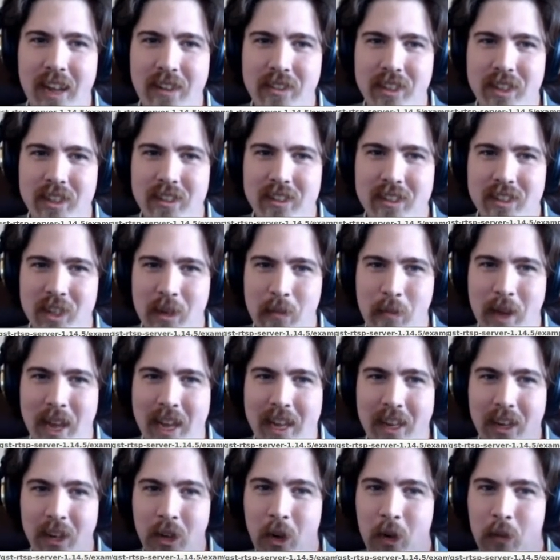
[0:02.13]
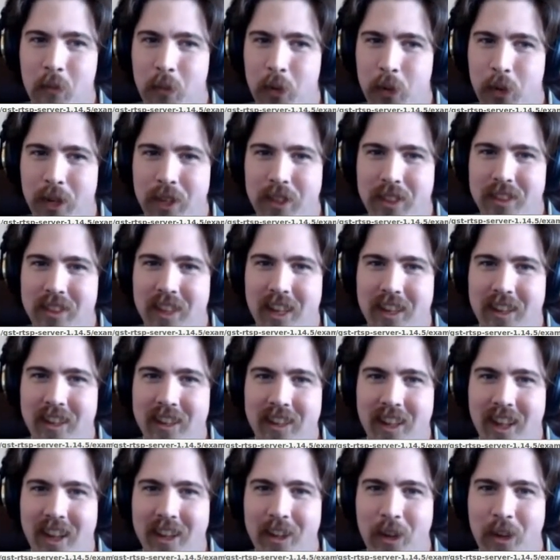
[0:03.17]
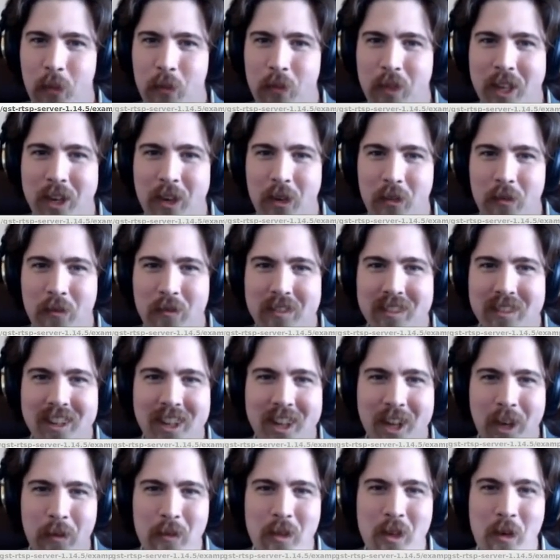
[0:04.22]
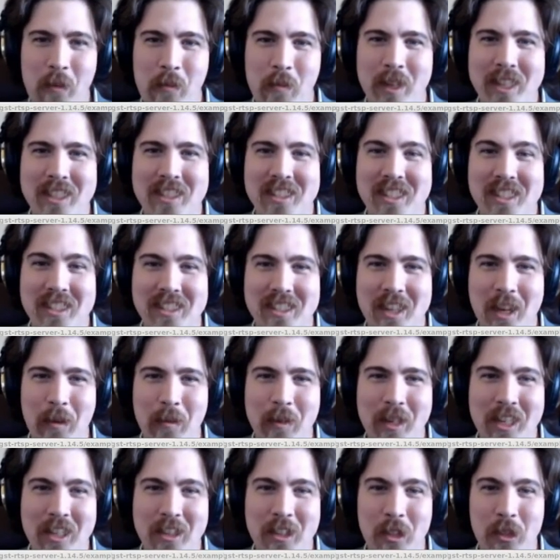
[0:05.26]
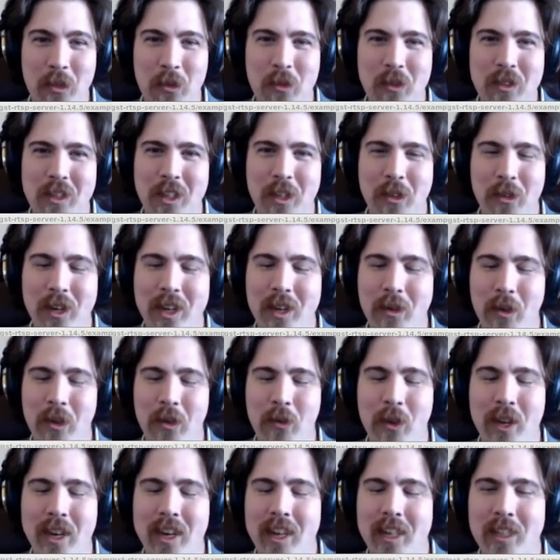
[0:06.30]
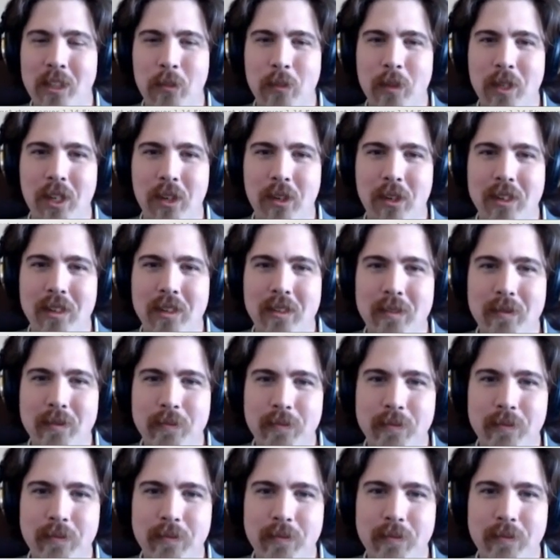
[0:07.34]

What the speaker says: of have to sit back and hope. Boy, I hope they don't mess this up, because it's really great what Red Hat's been doing.